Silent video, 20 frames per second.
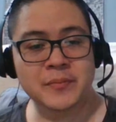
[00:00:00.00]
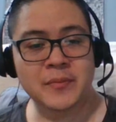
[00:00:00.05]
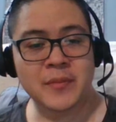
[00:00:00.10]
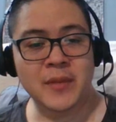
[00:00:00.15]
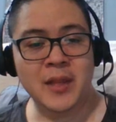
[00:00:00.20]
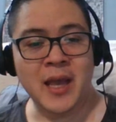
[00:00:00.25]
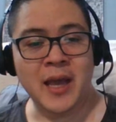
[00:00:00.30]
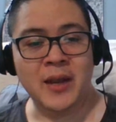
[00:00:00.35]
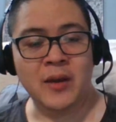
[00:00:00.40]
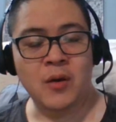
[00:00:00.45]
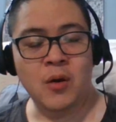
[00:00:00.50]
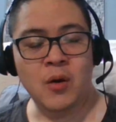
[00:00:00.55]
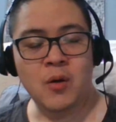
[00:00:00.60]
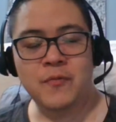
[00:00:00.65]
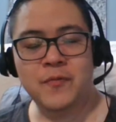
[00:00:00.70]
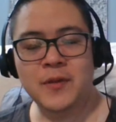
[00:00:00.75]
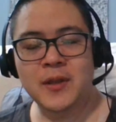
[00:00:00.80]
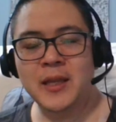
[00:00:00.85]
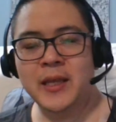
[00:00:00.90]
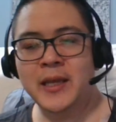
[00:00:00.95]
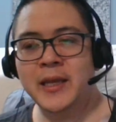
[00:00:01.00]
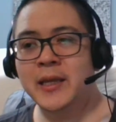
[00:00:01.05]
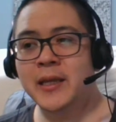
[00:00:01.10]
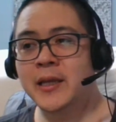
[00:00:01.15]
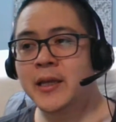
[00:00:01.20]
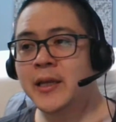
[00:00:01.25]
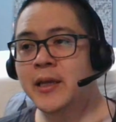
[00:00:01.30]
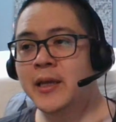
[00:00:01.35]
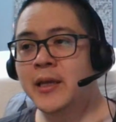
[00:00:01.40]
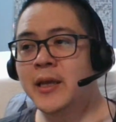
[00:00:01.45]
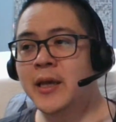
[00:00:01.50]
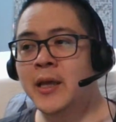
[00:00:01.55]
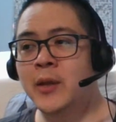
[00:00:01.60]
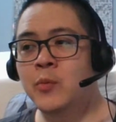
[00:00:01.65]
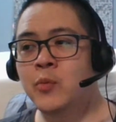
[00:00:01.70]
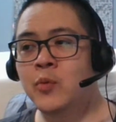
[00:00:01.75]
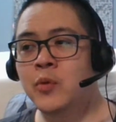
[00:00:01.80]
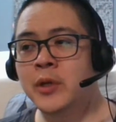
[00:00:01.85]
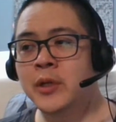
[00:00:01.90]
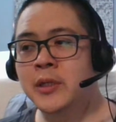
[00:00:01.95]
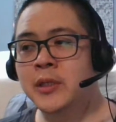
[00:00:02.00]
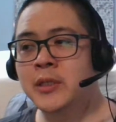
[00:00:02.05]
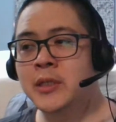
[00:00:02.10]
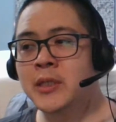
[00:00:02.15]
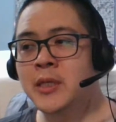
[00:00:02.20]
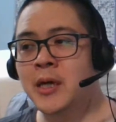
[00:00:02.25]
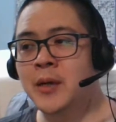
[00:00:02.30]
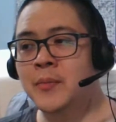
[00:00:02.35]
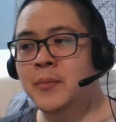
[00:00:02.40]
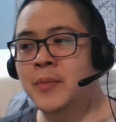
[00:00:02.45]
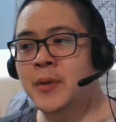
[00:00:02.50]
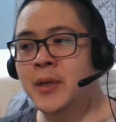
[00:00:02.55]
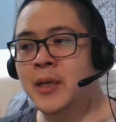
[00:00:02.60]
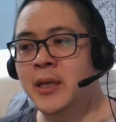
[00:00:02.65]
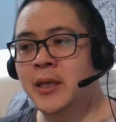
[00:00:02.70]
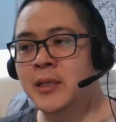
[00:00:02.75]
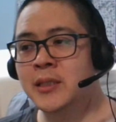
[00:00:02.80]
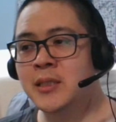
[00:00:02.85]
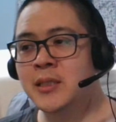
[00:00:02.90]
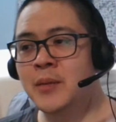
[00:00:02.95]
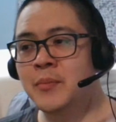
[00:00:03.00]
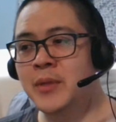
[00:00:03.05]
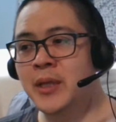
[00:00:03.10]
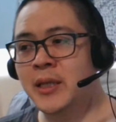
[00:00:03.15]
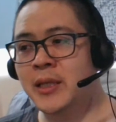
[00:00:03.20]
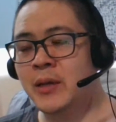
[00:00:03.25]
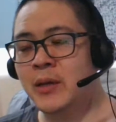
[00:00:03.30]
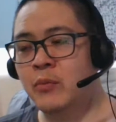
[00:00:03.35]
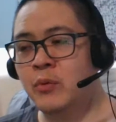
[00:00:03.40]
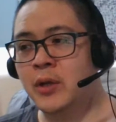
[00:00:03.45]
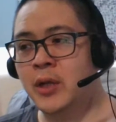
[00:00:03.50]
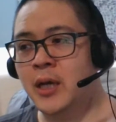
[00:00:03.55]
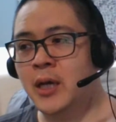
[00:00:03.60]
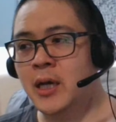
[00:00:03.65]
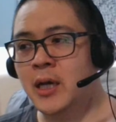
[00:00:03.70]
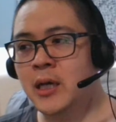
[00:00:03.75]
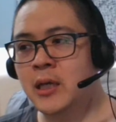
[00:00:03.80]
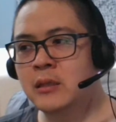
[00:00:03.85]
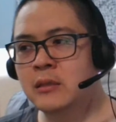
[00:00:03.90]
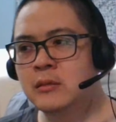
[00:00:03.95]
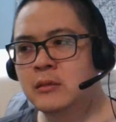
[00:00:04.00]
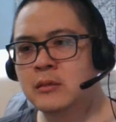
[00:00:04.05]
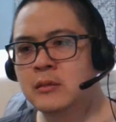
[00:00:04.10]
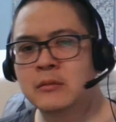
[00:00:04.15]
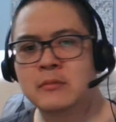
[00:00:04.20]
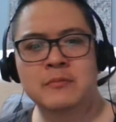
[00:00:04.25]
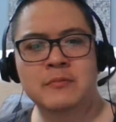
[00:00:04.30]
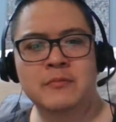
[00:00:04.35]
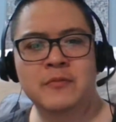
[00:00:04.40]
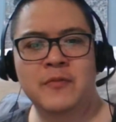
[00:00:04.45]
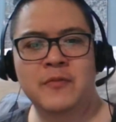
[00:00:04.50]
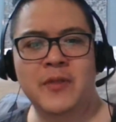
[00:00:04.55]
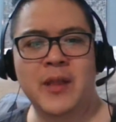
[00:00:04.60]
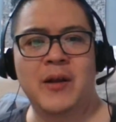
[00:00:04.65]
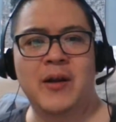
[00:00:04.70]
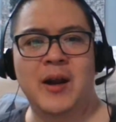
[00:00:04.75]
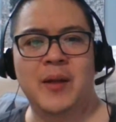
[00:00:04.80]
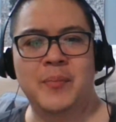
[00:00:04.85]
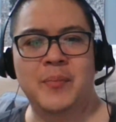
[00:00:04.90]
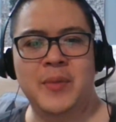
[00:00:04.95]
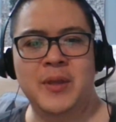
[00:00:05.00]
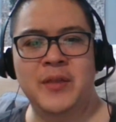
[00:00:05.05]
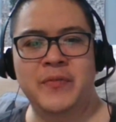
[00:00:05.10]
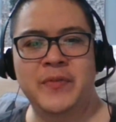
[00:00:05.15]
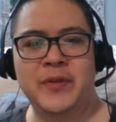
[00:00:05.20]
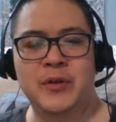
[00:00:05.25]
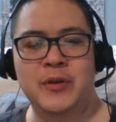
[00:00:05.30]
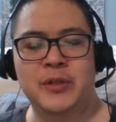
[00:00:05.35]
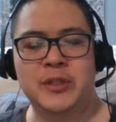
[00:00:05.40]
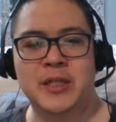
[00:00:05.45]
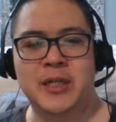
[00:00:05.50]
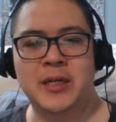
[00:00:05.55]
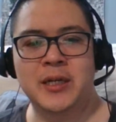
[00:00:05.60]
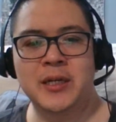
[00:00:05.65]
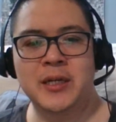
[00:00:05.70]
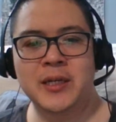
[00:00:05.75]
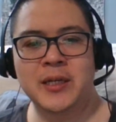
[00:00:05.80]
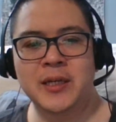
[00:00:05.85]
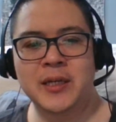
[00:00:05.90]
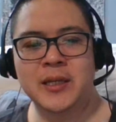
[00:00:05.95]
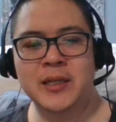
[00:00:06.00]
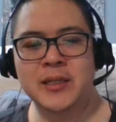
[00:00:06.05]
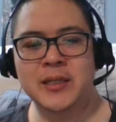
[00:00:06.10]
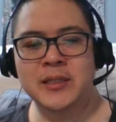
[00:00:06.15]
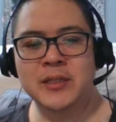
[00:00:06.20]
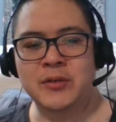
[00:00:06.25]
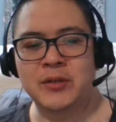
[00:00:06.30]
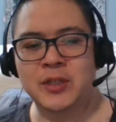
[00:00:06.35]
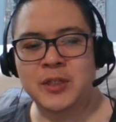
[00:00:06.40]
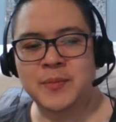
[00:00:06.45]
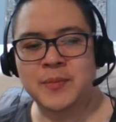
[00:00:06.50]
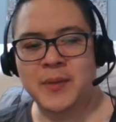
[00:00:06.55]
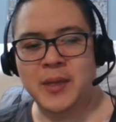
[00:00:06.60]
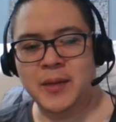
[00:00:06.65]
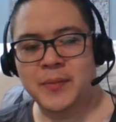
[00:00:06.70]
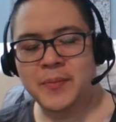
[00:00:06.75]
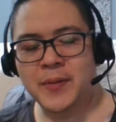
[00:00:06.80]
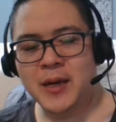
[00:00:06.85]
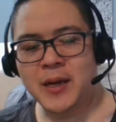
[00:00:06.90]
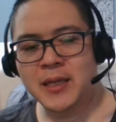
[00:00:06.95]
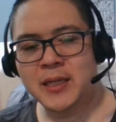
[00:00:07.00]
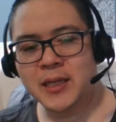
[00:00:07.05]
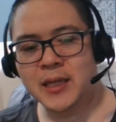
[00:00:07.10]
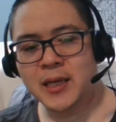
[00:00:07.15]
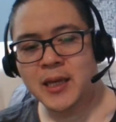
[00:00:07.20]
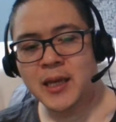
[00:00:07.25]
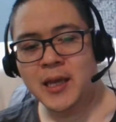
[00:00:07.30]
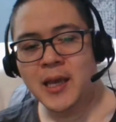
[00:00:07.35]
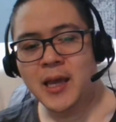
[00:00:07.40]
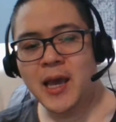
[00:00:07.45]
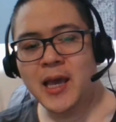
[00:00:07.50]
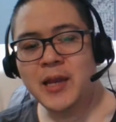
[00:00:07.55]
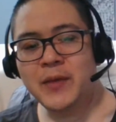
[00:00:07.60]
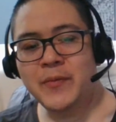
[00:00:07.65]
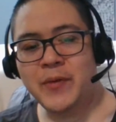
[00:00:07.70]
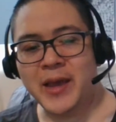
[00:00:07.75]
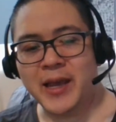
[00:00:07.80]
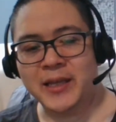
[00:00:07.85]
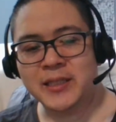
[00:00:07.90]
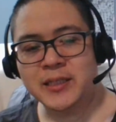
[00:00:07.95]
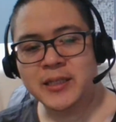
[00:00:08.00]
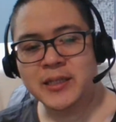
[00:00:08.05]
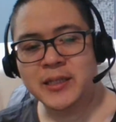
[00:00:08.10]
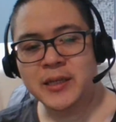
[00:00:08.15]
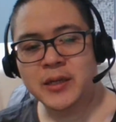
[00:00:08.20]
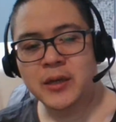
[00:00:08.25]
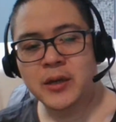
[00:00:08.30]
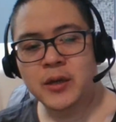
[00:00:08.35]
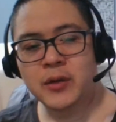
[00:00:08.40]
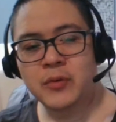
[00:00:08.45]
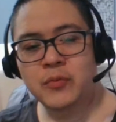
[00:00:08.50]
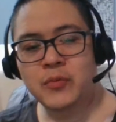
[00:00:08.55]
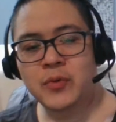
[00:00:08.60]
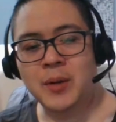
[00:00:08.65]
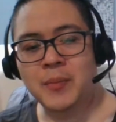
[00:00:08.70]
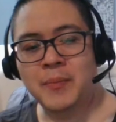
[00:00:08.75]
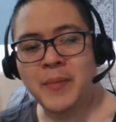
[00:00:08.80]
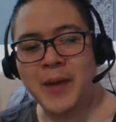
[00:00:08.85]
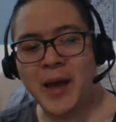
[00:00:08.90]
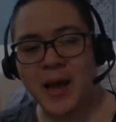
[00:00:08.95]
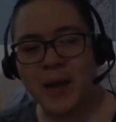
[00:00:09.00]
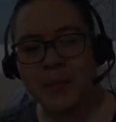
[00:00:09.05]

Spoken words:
and hopefully, it wouldn't be something that would flare up in the future, so to speak. But, anyways, we're back